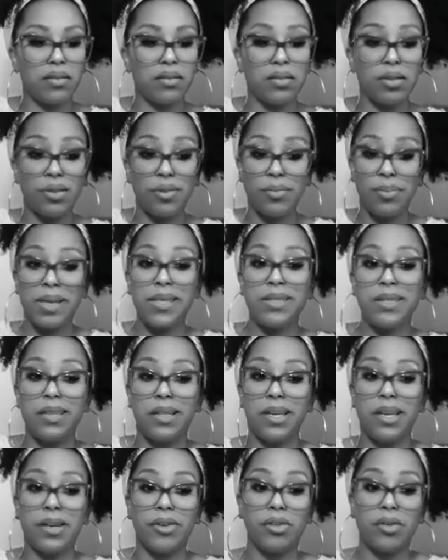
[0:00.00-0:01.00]
So you're
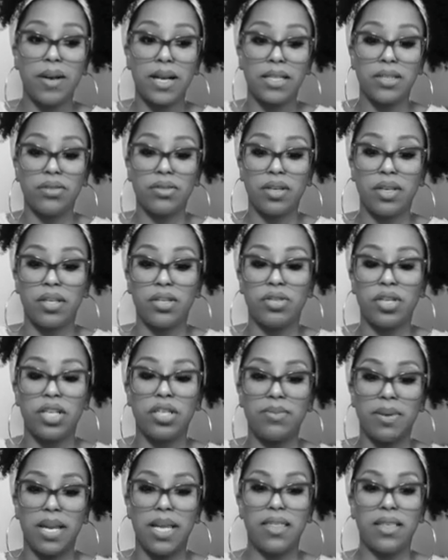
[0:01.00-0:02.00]
basically here twice. You got the
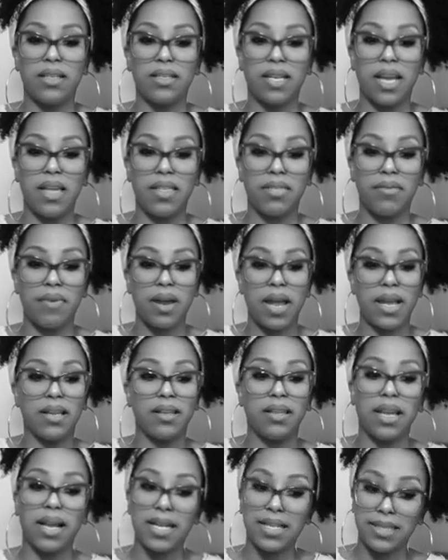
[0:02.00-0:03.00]
Judgment and the Death, right? And
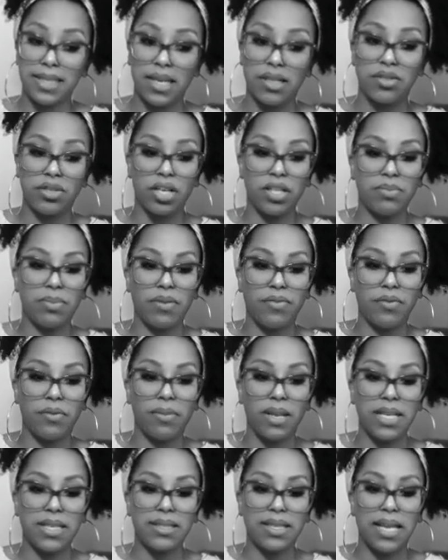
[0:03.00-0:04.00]
like I said, Judgment for
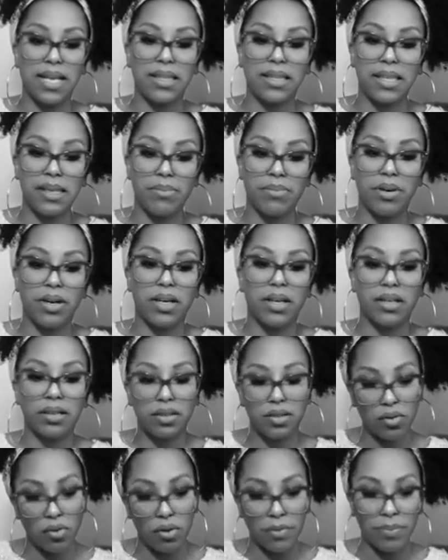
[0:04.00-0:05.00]
me is like Libra,
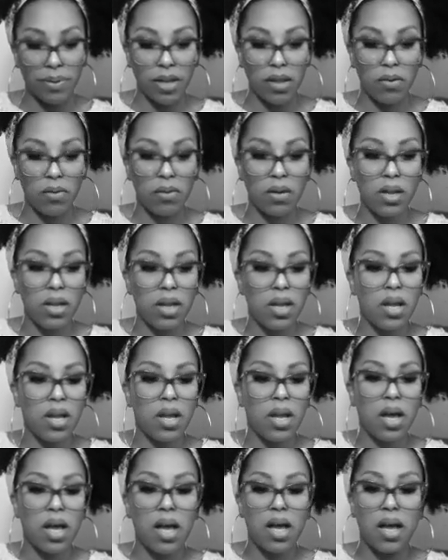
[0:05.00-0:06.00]
Scorpio.
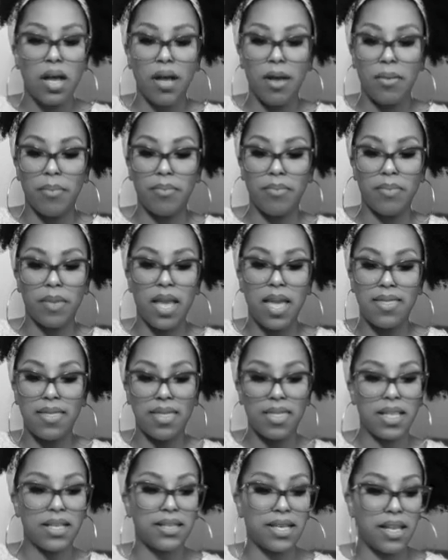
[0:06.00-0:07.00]
And
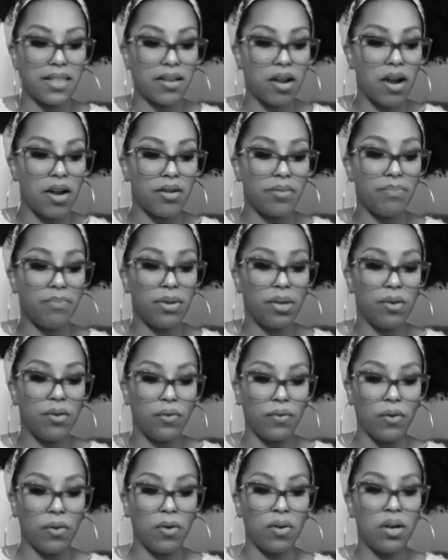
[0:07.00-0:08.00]
then the Death card,
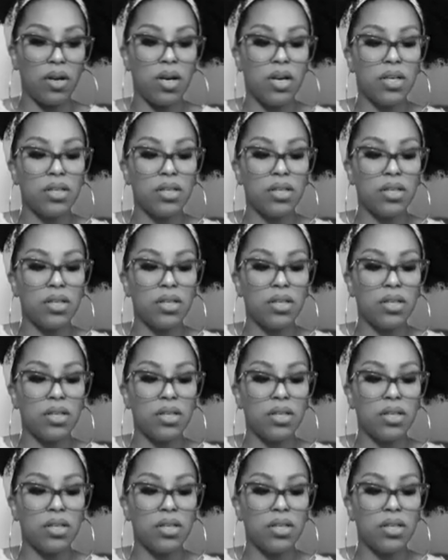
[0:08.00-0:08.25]
beautiful.